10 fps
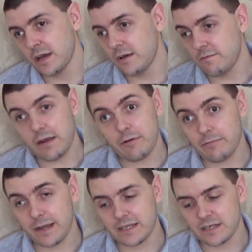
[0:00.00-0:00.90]
very
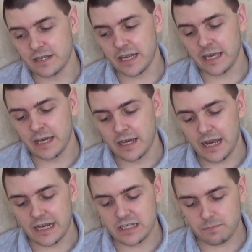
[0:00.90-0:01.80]
recently
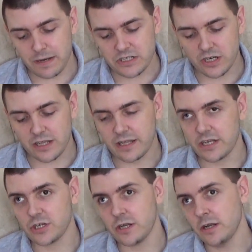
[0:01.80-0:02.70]
a special
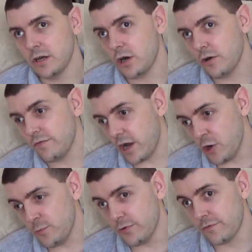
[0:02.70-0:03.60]
edition of
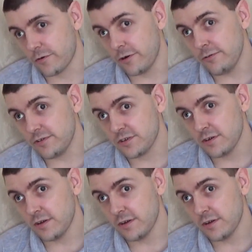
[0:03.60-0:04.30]
Opal Fruits,